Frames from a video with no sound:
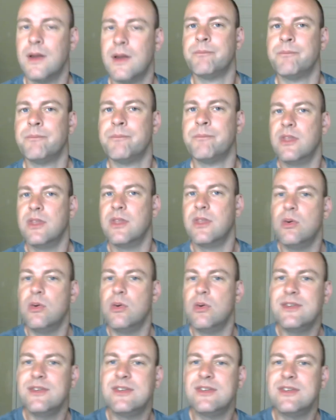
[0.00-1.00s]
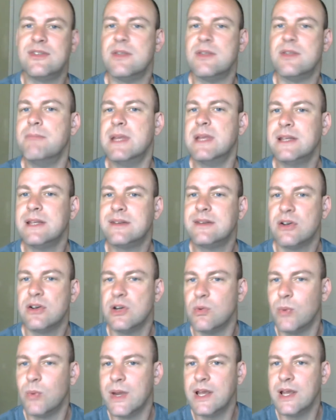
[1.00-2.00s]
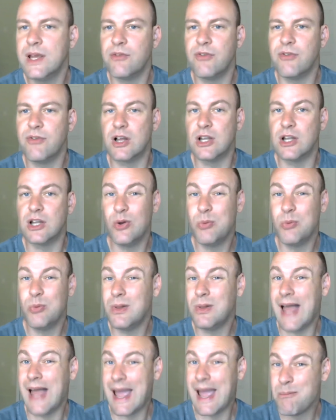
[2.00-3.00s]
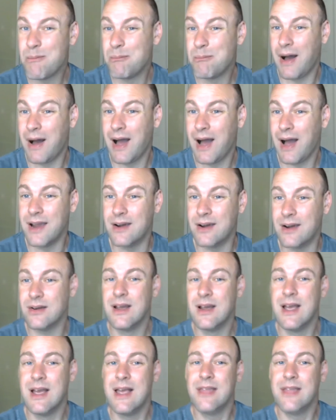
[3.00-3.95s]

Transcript: The US is the military wing of a global empire